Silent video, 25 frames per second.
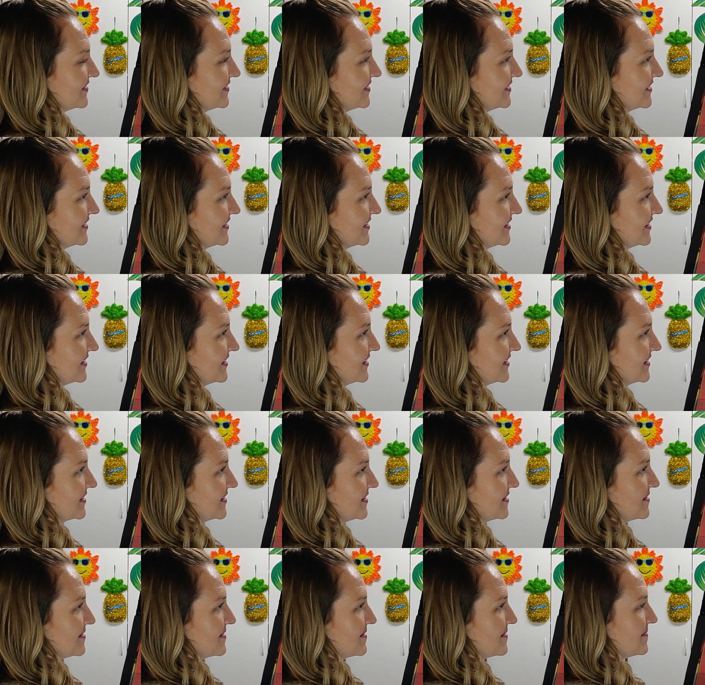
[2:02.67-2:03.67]

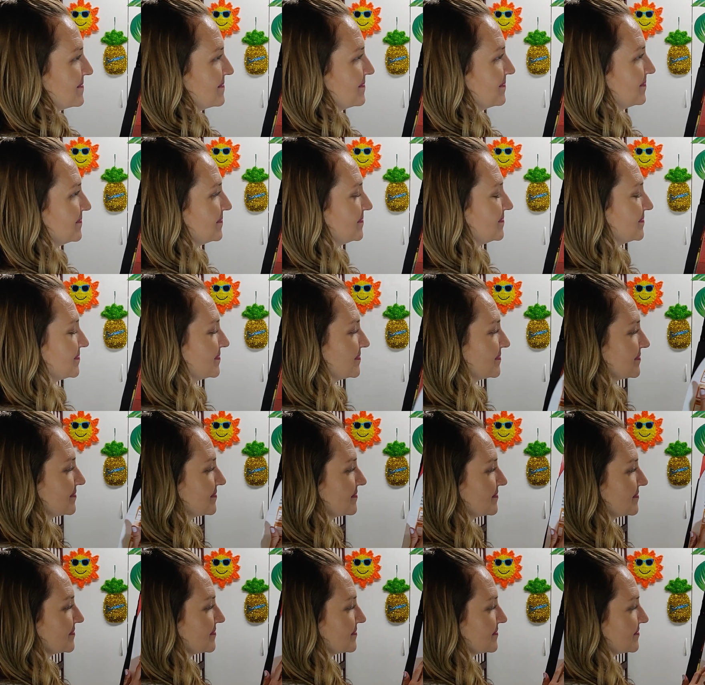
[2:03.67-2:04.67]

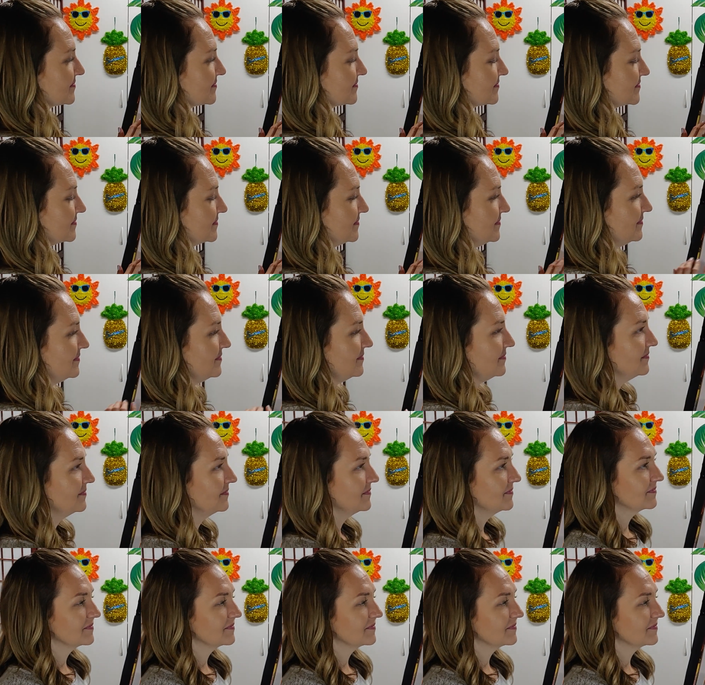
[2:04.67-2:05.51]
Nobody speaks.